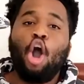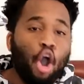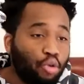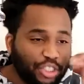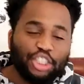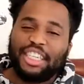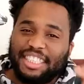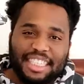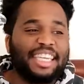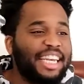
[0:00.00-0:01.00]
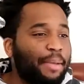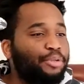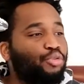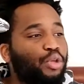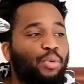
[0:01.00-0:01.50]
There's a disconnect
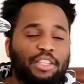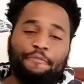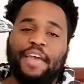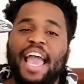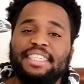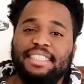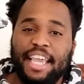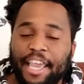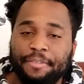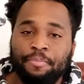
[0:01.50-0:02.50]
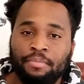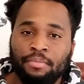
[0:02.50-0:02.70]
between what the fans say,